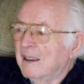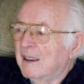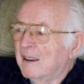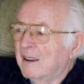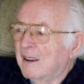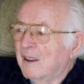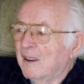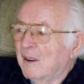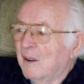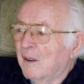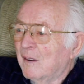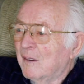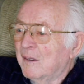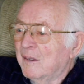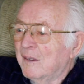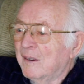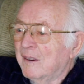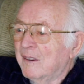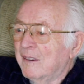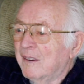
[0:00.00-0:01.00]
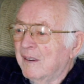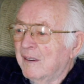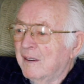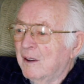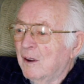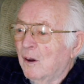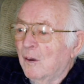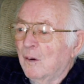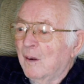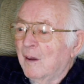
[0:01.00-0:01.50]
I also
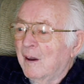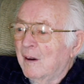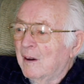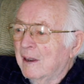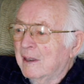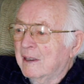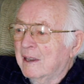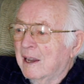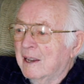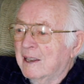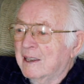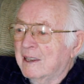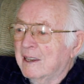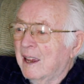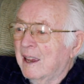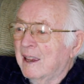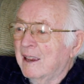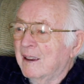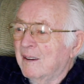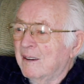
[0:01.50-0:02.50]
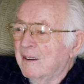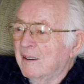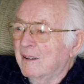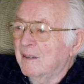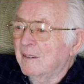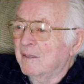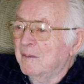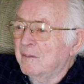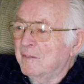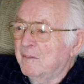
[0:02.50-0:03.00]
don't know what to say.
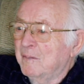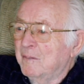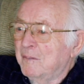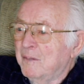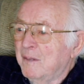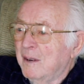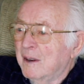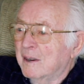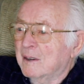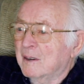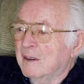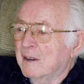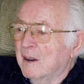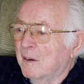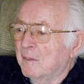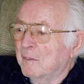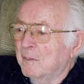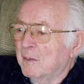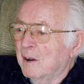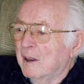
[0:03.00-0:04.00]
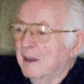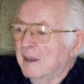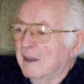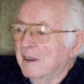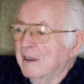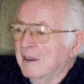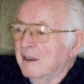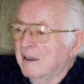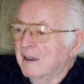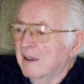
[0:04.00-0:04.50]
Just some one
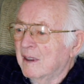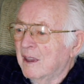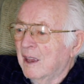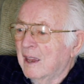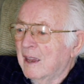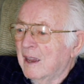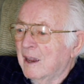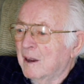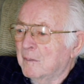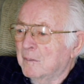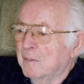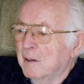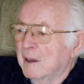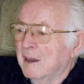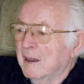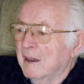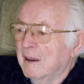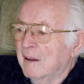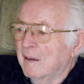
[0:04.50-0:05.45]
thing, but